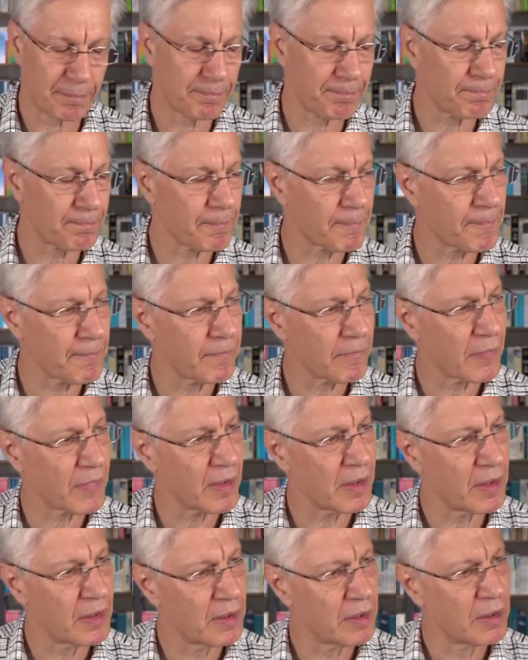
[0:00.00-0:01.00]

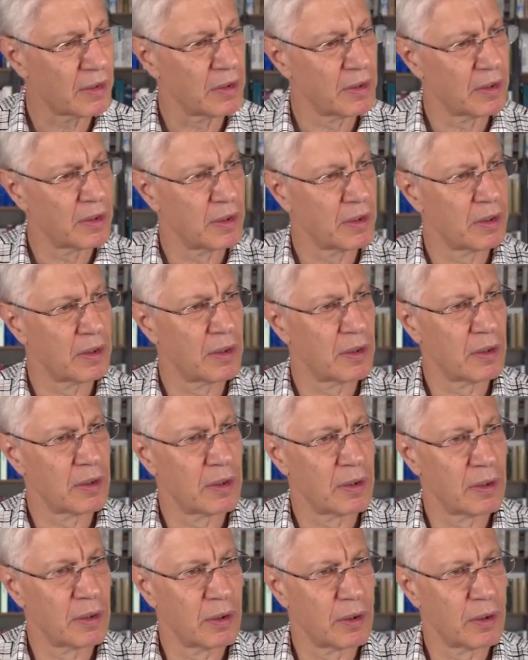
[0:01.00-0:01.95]
No one is speaking in this clip.